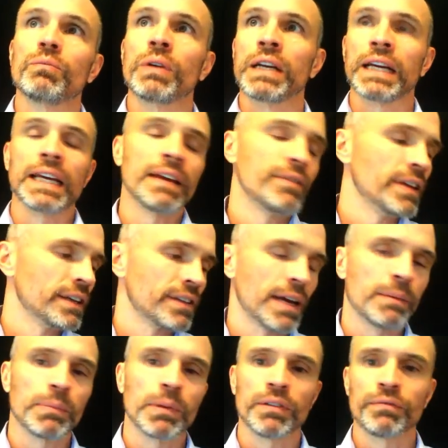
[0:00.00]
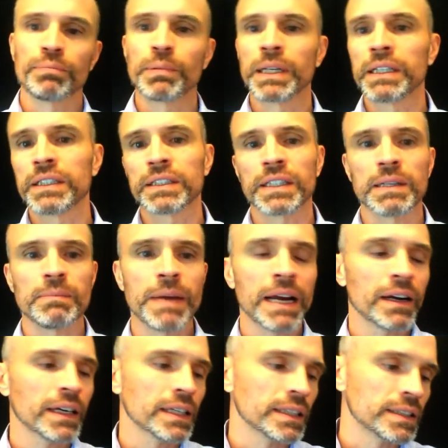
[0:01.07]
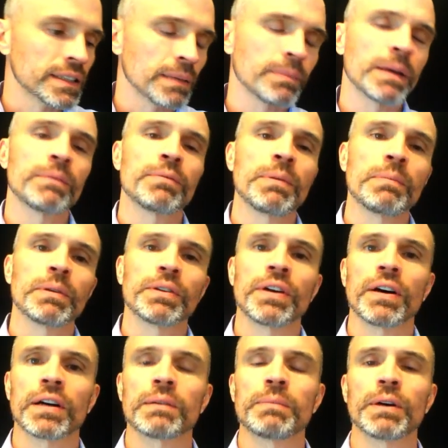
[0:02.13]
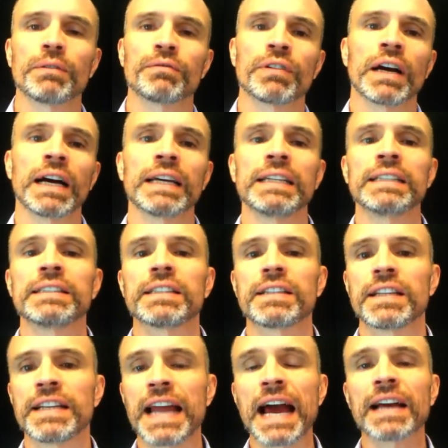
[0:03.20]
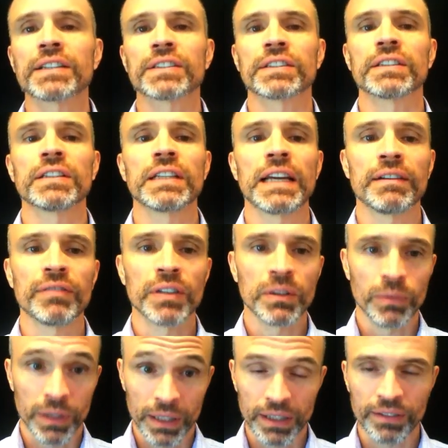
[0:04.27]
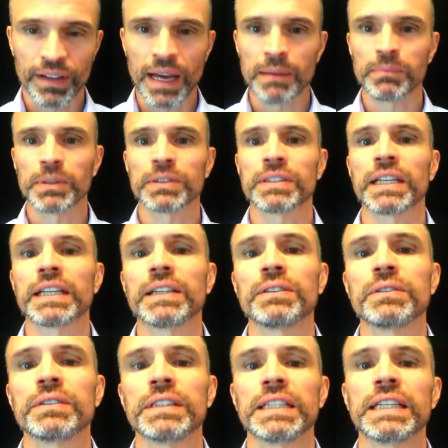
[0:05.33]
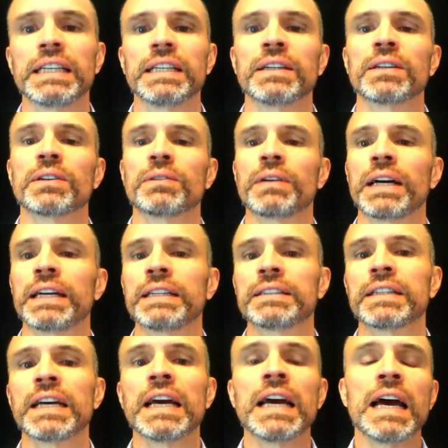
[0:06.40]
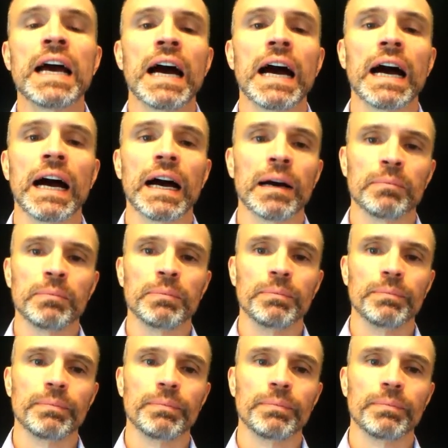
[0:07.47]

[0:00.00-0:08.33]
when I gave the example of British and American, sometimes people talk about varieties at the national level with examples like you see here, right? Uh,